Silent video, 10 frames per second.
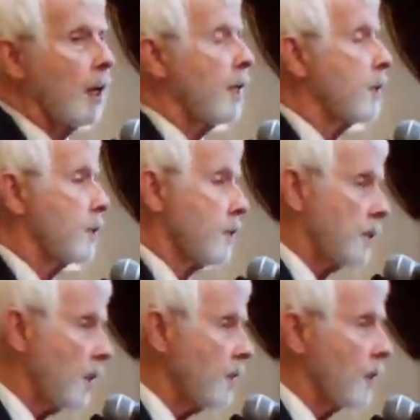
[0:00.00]
his
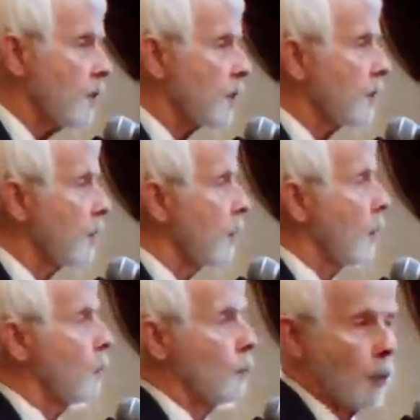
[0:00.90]
descendants
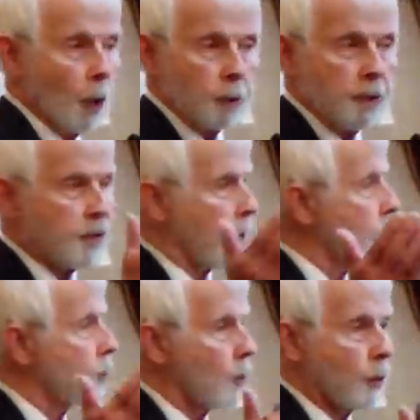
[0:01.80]
wrote these
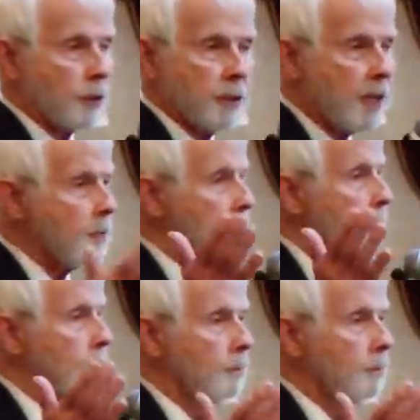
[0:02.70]
other stories down,